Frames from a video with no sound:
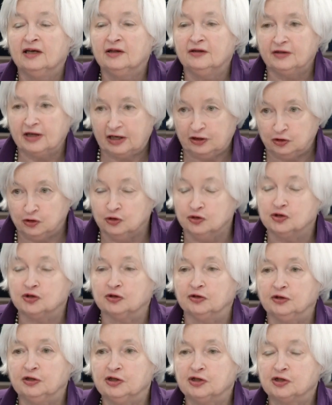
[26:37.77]
That
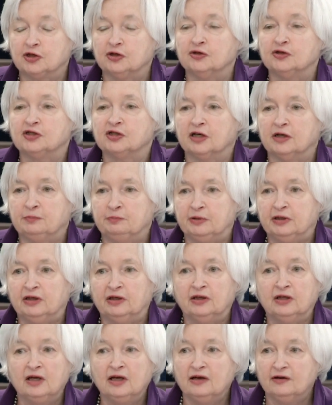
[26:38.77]
usually shows up in